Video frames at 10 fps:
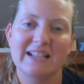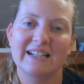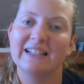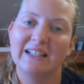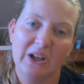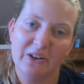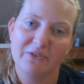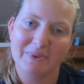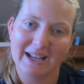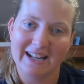like a lot
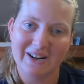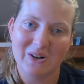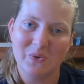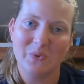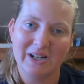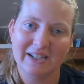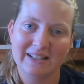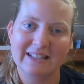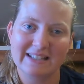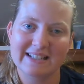of mechanical
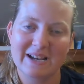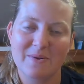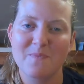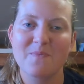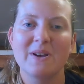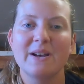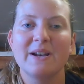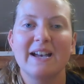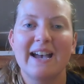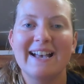work this time.
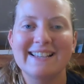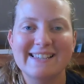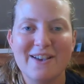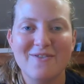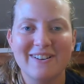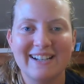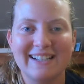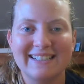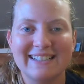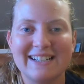As
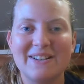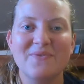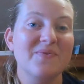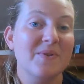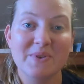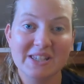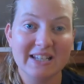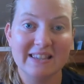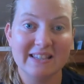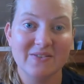ever, the music
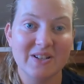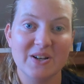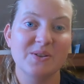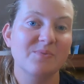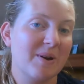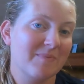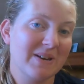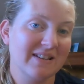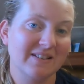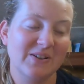in this video is by
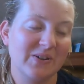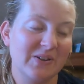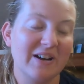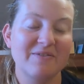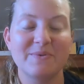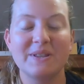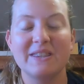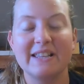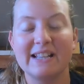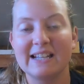me, so I've put
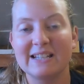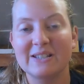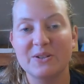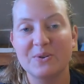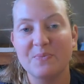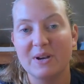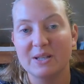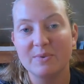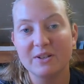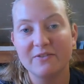the links to my
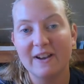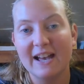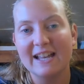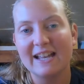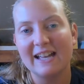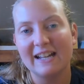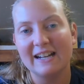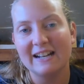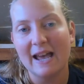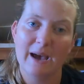Spotify
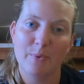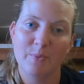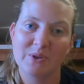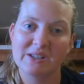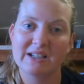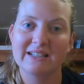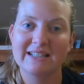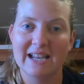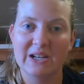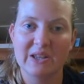and Apple Music
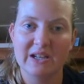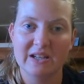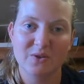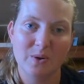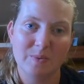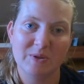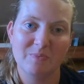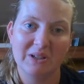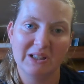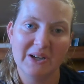down in the description
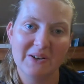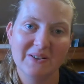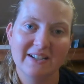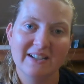below.